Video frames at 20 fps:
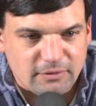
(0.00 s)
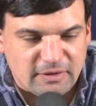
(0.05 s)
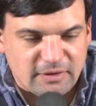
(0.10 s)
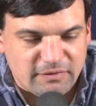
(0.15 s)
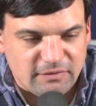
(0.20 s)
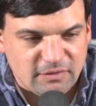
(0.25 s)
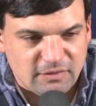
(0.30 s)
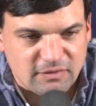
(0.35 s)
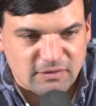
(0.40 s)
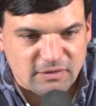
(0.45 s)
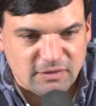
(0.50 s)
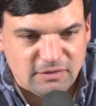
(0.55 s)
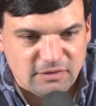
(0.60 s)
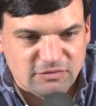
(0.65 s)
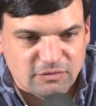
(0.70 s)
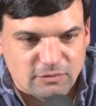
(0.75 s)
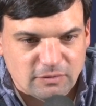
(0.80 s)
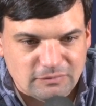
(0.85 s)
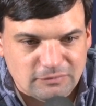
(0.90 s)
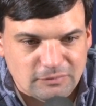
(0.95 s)
and I think that
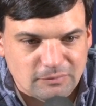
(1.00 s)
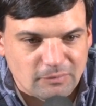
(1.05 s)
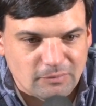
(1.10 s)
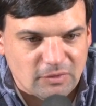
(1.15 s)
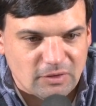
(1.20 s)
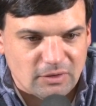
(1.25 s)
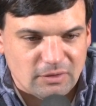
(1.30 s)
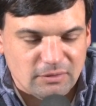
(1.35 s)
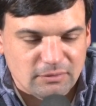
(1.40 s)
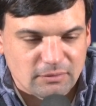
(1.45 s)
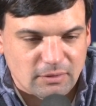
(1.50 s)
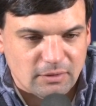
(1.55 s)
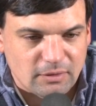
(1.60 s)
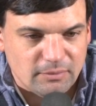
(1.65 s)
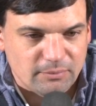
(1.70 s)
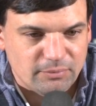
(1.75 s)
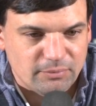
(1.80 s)
each one of them are